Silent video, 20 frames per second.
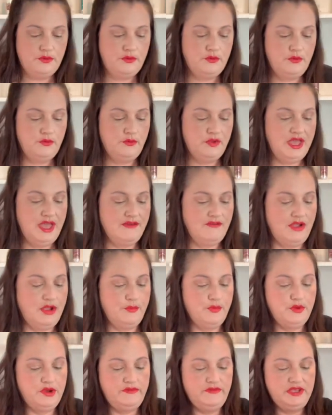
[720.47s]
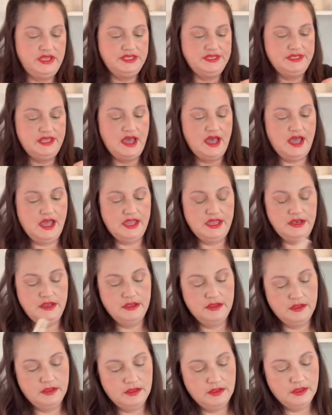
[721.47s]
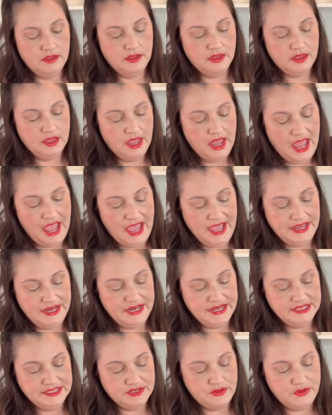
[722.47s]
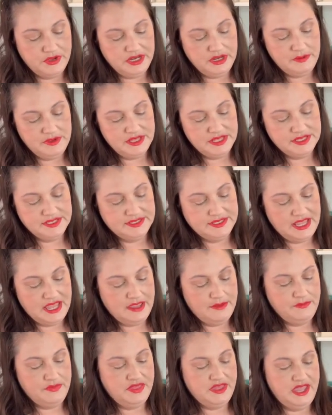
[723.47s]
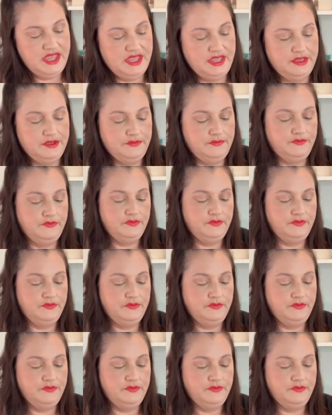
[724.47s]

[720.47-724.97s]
we have our previous guide, and it's going to be the same thing.